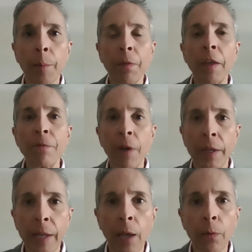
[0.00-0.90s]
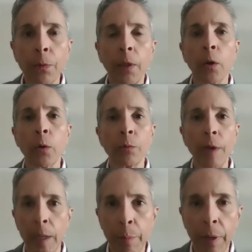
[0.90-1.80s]
they find out they're
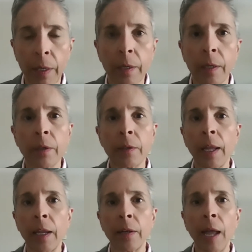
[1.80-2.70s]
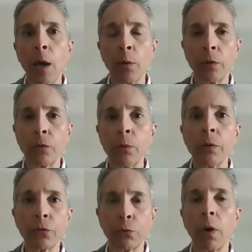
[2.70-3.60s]
diabetic and how to do
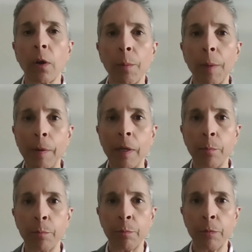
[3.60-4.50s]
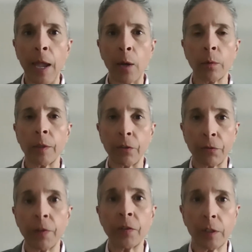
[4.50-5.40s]
the struggle, maybe not only
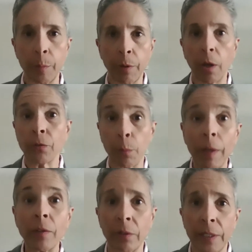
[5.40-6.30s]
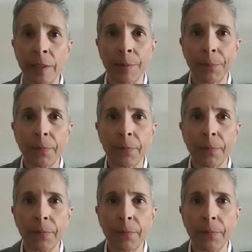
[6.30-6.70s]
just physically, but also mentally?